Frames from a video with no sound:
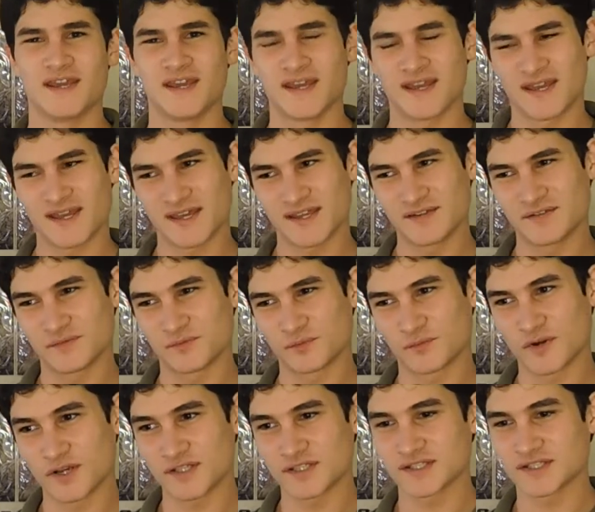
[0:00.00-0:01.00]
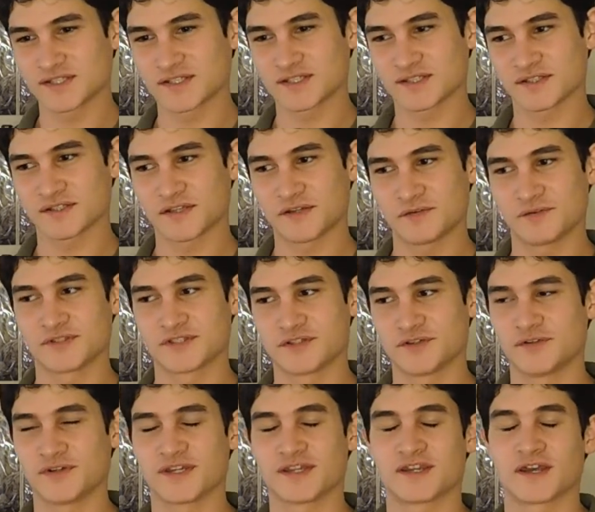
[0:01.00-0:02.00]
And once it was
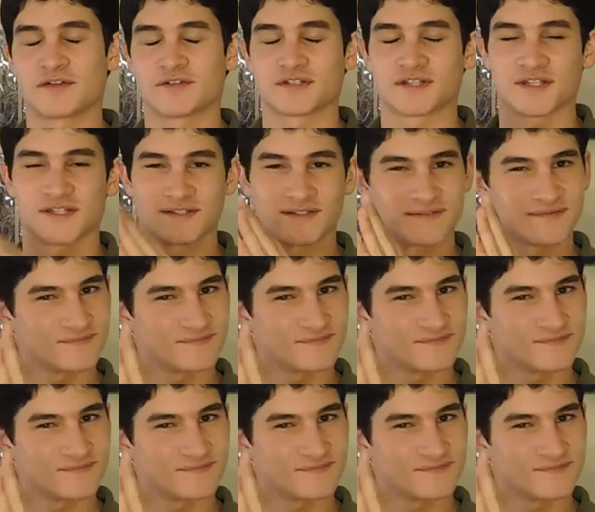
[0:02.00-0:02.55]
doing it, I was like,